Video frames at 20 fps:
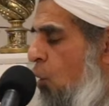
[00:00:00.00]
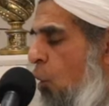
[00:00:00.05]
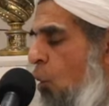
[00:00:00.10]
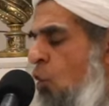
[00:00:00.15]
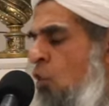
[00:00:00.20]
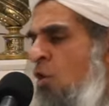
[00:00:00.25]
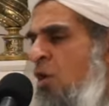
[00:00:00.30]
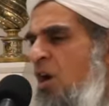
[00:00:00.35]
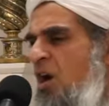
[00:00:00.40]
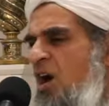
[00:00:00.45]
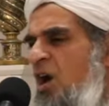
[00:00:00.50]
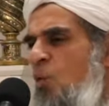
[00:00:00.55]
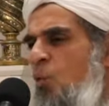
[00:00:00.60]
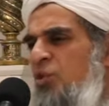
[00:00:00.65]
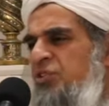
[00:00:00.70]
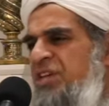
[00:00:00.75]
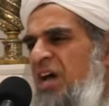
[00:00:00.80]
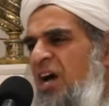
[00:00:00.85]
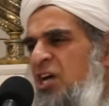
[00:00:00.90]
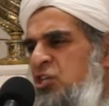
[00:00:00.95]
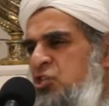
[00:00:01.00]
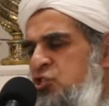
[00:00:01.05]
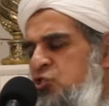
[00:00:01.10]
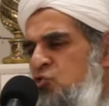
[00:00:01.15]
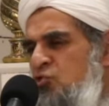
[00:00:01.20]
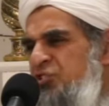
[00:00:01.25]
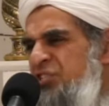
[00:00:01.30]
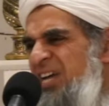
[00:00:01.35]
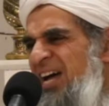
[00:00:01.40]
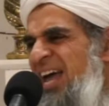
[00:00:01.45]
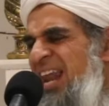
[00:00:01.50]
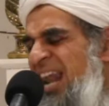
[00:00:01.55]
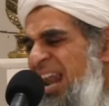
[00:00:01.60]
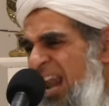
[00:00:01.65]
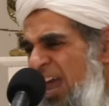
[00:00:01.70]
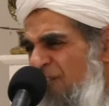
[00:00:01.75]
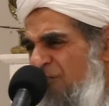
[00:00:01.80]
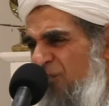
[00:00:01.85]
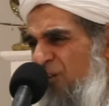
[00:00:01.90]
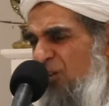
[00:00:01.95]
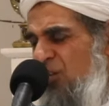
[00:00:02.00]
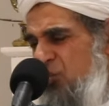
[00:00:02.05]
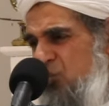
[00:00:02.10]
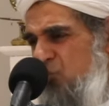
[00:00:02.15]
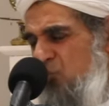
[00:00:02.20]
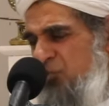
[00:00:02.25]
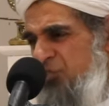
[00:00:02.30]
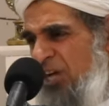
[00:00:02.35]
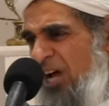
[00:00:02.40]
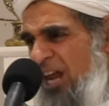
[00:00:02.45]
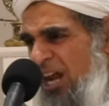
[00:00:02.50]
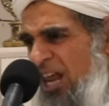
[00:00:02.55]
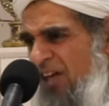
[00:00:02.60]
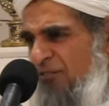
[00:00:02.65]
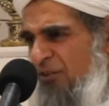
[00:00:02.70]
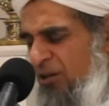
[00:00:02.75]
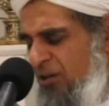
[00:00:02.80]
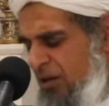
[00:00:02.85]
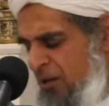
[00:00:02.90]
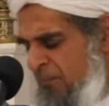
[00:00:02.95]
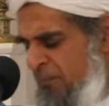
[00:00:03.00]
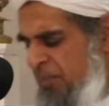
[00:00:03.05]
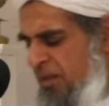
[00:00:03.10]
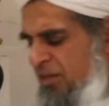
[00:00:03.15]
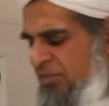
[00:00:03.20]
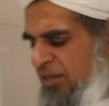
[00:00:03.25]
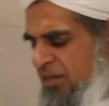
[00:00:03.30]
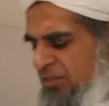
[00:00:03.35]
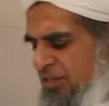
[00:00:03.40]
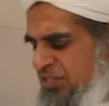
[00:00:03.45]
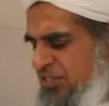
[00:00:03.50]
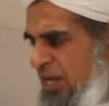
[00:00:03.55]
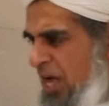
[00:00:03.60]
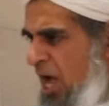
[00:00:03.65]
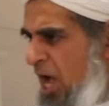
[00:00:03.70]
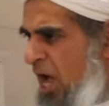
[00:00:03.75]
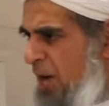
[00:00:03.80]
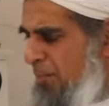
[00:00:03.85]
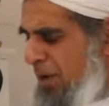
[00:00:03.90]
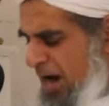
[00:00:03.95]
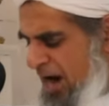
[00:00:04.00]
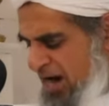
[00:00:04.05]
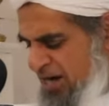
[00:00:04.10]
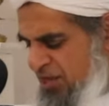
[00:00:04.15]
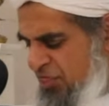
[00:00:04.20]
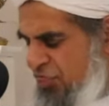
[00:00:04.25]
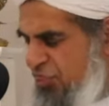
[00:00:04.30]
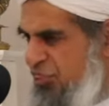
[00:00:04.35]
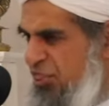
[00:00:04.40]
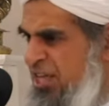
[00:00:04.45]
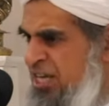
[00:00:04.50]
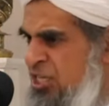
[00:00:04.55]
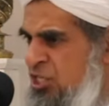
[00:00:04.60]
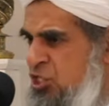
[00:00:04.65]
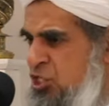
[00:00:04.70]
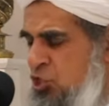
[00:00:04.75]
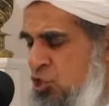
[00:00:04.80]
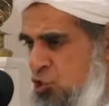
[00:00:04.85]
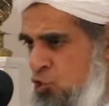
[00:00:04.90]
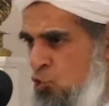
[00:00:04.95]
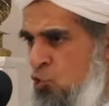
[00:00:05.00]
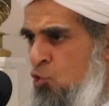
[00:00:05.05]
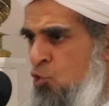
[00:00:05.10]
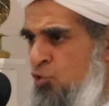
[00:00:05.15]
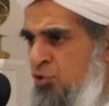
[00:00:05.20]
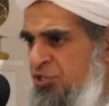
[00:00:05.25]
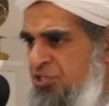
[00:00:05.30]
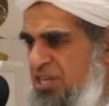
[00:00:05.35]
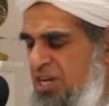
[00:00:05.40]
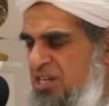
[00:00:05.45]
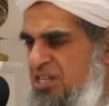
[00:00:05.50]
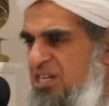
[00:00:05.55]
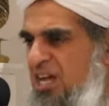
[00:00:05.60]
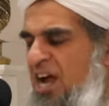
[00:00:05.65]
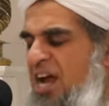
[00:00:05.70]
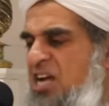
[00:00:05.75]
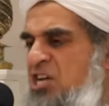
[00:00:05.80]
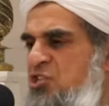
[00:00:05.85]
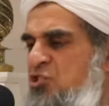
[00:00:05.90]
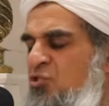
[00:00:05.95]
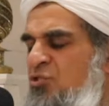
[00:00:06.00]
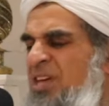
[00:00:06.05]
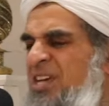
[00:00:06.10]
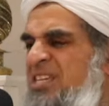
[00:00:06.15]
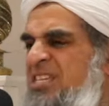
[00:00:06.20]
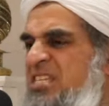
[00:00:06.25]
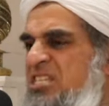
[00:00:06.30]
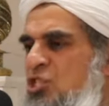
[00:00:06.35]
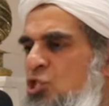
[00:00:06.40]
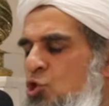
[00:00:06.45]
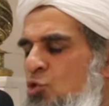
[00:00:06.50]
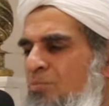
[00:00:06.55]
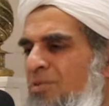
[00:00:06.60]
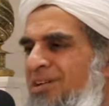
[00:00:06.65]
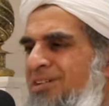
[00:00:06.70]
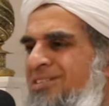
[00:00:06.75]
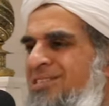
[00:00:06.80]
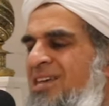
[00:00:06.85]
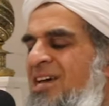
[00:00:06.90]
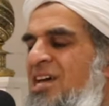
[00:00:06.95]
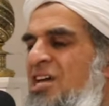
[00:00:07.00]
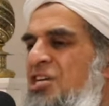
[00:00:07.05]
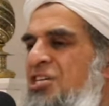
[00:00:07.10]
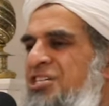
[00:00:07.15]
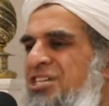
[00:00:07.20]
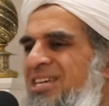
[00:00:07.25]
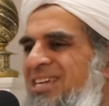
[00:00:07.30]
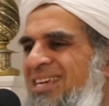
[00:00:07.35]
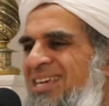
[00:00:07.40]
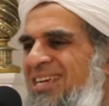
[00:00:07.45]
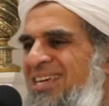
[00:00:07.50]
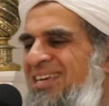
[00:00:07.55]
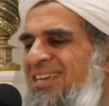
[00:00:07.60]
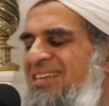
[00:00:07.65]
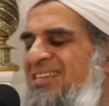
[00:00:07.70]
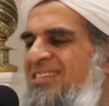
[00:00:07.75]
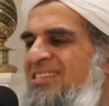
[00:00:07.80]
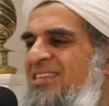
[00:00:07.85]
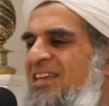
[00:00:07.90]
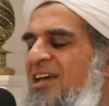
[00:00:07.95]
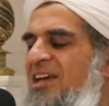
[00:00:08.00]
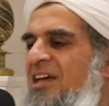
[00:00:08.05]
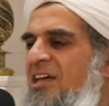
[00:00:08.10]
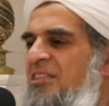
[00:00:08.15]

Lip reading: hunger was at such a level that the Sahaba had thin stones tied to their stomachs to ease